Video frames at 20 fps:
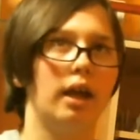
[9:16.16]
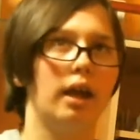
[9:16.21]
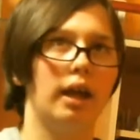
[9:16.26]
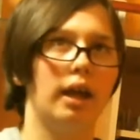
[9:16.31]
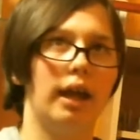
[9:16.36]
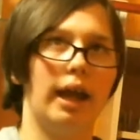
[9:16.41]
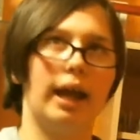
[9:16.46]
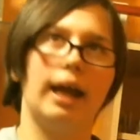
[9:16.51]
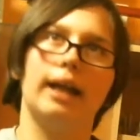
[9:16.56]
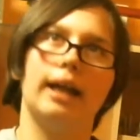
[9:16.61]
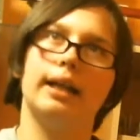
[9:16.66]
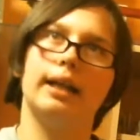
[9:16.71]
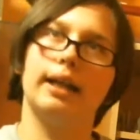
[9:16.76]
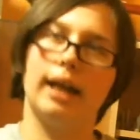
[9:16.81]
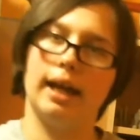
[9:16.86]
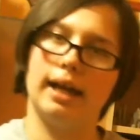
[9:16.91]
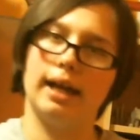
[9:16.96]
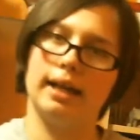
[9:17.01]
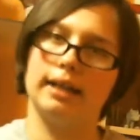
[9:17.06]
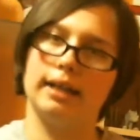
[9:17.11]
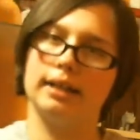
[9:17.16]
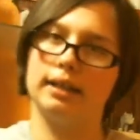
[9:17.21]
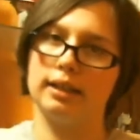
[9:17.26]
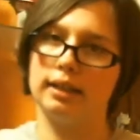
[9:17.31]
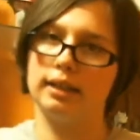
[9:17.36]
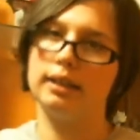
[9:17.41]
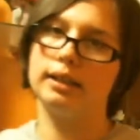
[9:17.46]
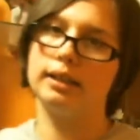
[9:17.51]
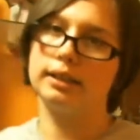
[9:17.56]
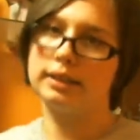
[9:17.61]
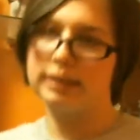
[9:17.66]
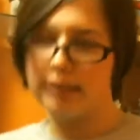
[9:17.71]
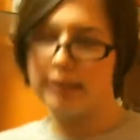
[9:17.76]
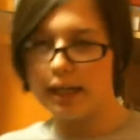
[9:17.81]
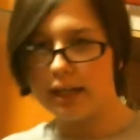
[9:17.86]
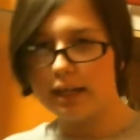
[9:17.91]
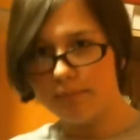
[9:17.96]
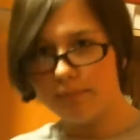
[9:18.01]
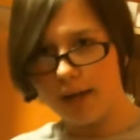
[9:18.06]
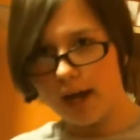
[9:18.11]
And again,
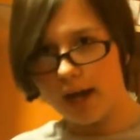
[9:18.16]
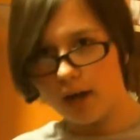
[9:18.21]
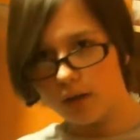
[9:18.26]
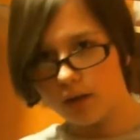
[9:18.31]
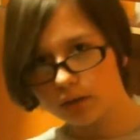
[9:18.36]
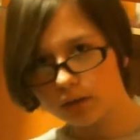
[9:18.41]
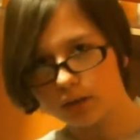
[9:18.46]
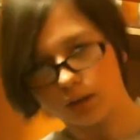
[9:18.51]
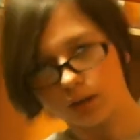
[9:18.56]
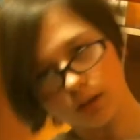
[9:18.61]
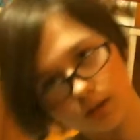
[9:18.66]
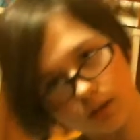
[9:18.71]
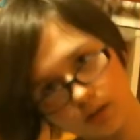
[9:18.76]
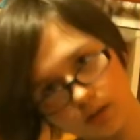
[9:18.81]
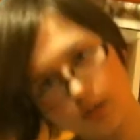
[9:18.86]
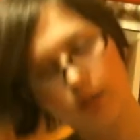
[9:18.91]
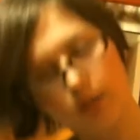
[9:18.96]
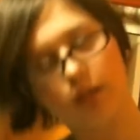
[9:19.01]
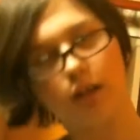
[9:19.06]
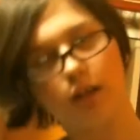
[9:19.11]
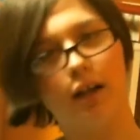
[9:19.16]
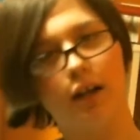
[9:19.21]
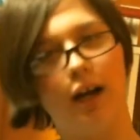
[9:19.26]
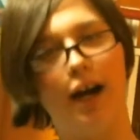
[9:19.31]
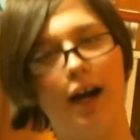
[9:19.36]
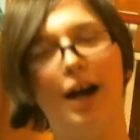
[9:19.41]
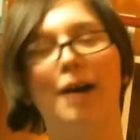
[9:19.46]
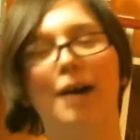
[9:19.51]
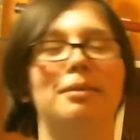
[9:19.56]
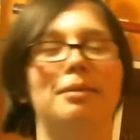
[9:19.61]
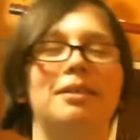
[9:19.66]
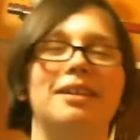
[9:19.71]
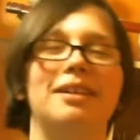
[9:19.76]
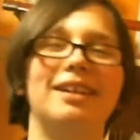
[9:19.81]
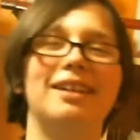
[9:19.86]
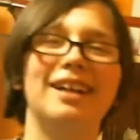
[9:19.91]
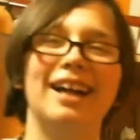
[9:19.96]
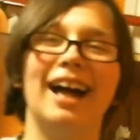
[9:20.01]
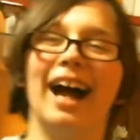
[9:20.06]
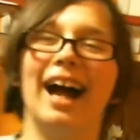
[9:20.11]
skin belt. I
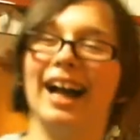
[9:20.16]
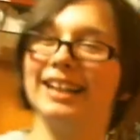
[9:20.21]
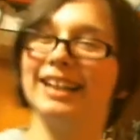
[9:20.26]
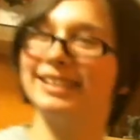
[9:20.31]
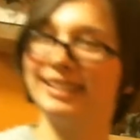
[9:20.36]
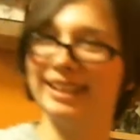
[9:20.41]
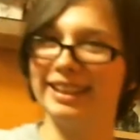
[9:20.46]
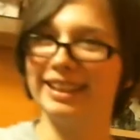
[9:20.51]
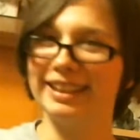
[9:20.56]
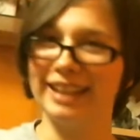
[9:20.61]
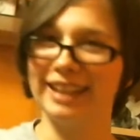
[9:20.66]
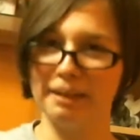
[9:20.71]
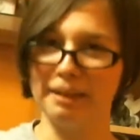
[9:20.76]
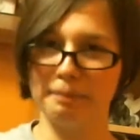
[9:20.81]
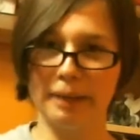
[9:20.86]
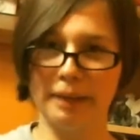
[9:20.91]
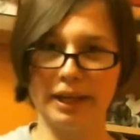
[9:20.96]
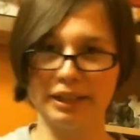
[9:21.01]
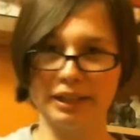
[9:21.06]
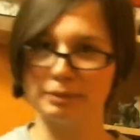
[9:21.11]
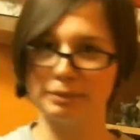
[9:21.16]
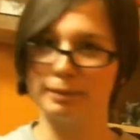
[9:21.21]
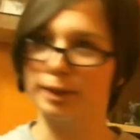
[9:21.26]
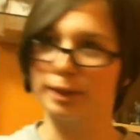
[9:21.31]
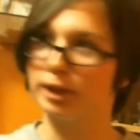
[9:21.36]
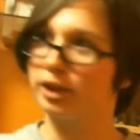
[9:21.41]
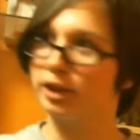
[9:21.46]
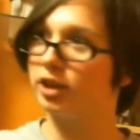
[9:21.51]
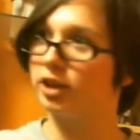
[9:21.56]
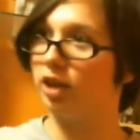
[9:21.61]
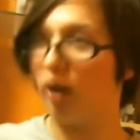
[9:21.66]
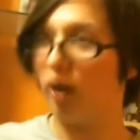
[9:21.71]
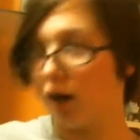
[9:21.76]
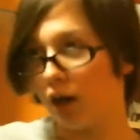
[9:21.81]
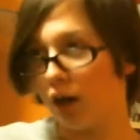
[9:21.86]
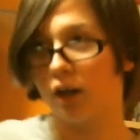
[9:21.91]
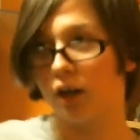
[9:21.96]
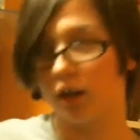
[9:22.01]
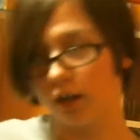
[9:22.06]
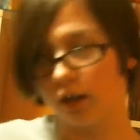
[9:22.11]
see you like belts, which
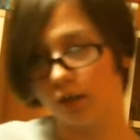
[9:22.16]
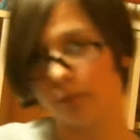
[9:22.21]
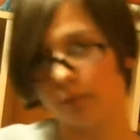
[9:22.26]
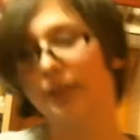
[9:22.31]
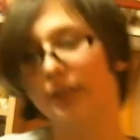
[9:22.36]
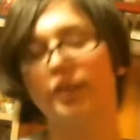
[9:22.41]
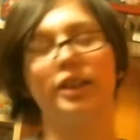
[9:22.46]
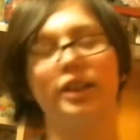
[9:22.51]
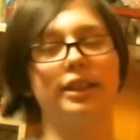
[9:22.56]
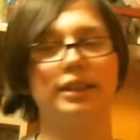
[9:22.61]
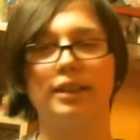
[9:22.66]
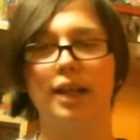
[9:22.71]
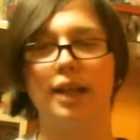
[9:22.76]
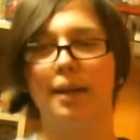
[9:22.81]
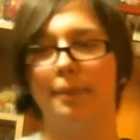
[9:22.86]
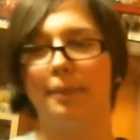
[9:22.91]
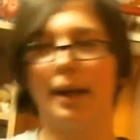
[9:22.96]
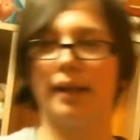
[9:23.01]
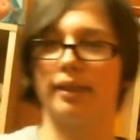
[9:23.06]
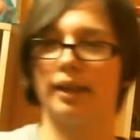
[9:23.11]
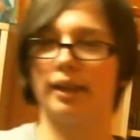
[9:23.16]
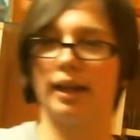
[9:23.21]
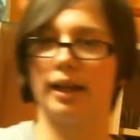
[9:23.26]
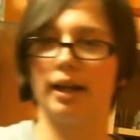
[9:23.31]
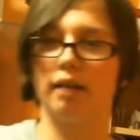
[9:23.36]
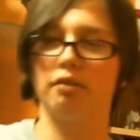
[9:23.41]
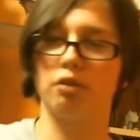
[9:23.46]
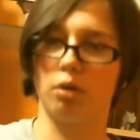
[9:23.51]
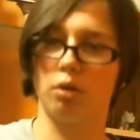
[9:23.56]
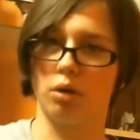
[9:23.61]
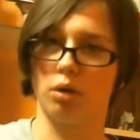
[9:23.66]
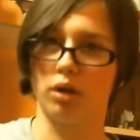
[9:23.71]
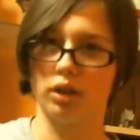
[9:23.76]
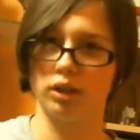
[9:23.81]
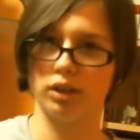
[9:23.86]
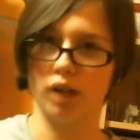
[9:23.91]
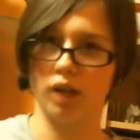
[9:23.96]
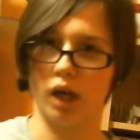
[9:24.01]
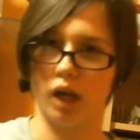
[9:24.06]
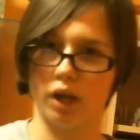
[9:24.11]
it's not a bad thing, of
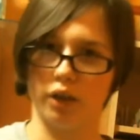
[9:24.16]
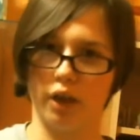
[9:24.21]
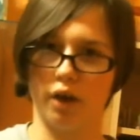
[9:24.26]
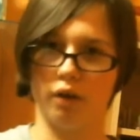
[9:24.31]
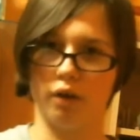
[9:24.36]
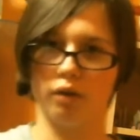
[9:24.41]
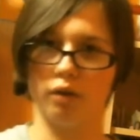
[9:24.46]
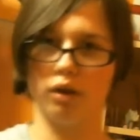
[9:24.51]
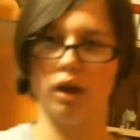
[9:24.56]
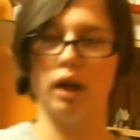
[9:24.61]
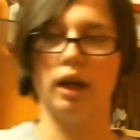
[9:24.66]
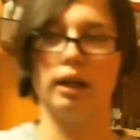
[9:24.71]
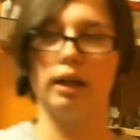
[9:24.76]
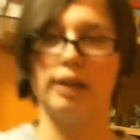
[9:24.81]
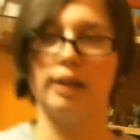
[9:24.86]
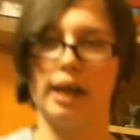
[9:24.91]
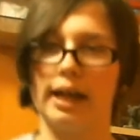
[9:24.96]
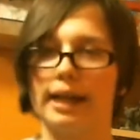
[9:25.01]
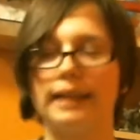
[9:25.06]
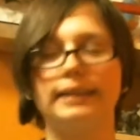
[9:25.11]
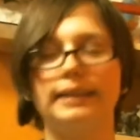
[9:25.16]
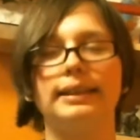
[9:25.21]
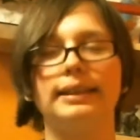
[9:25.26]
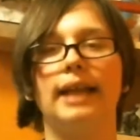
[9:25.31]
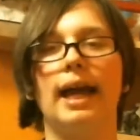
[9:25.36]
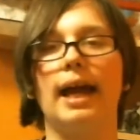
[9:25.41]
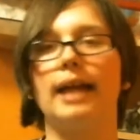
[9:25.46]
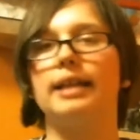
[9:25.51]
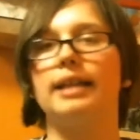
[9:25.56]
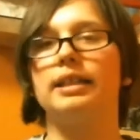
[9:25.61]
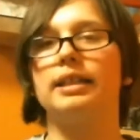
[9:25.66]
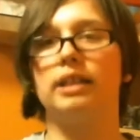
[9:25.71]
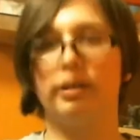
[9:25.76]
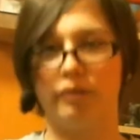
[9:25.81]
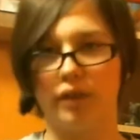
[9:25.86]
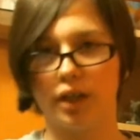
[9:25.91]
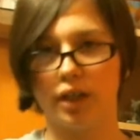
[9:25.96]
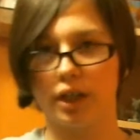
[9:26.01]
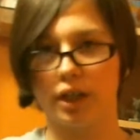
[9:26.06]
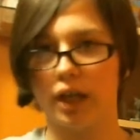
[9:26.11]
course, although, like I said,
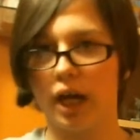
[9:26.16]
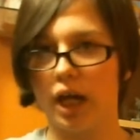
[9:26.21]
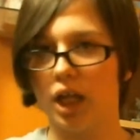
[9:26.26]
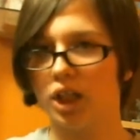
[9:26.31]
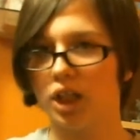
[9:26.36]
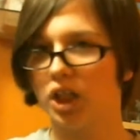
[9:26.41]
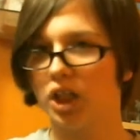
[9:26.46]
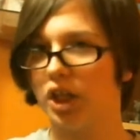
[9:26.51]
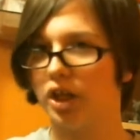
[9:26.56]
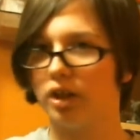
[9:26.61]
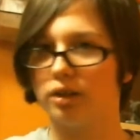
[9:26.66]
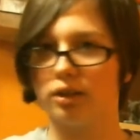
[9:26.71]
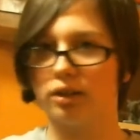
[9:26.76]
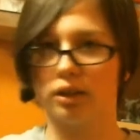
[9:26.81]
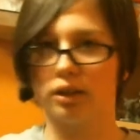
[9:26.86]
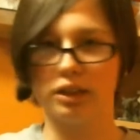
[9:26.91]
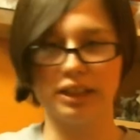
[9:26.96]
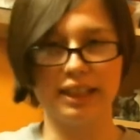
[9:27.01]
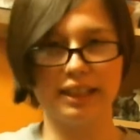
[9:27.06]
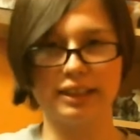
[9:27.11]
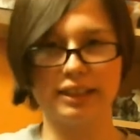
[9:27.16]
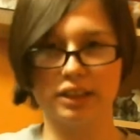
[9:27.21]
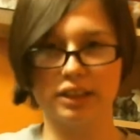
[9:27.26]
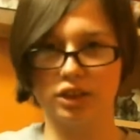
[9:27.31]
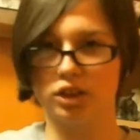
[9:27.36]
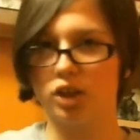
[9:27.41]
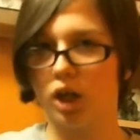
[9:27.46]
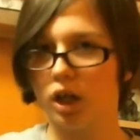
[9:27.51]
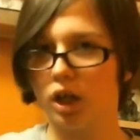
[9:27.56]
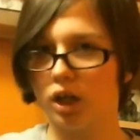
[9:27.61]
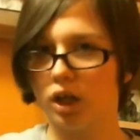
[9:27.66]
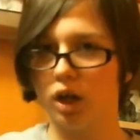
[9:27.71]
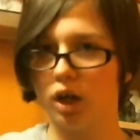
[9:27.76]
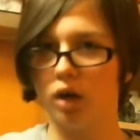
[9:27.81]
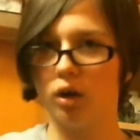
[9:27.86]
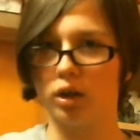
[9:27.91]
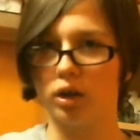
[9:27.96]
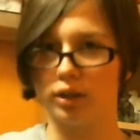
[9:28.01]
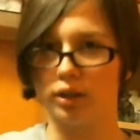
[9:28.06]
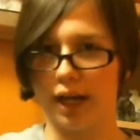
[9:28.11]
different color or at least a darker
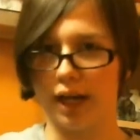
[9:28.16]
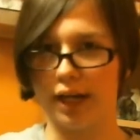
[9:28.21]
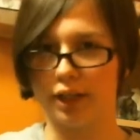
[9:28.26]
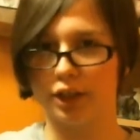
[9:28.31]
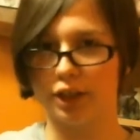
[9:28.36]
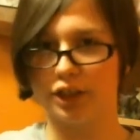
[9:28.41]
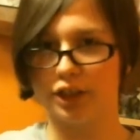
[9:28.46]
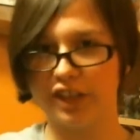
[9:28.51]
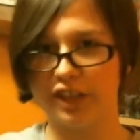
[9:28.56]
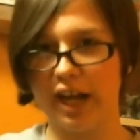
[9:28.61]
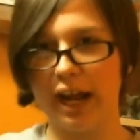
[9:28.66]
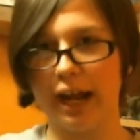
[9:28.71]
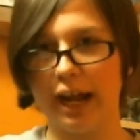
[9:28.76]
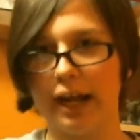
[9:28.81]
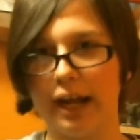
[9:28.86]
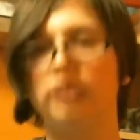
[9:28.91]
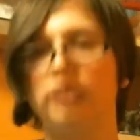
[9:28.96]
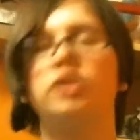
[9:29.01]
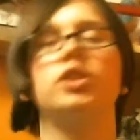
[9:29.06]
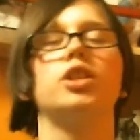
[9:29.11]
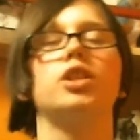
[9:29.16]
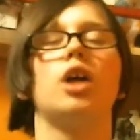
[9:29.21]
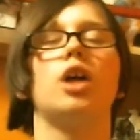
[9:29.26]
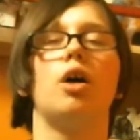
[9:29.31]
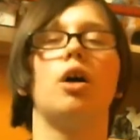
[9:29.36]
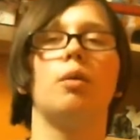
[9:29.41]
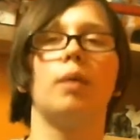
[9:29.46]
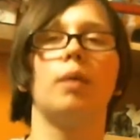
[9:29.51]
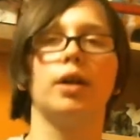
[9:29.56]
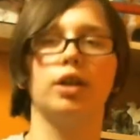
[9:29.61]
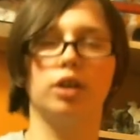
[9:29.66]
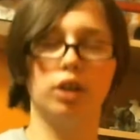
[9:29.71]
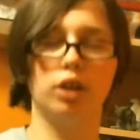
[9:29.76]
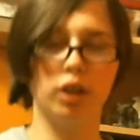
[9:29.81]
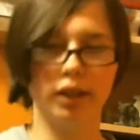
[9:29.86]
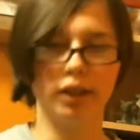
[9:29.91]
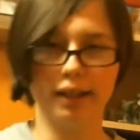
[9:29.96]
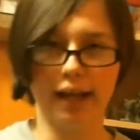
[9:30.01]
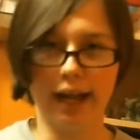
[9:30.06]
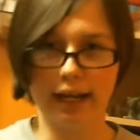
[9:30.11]
or lighter shade, so when you
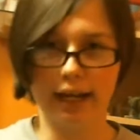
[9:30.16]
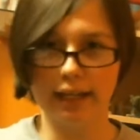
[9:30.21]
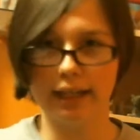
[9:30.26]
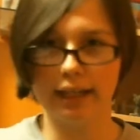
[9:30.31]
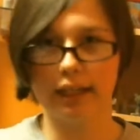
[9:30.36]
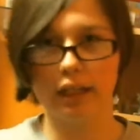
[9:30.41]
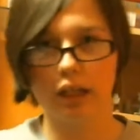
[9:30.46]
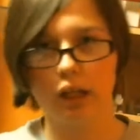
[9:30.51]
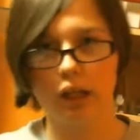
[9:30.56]
look at it,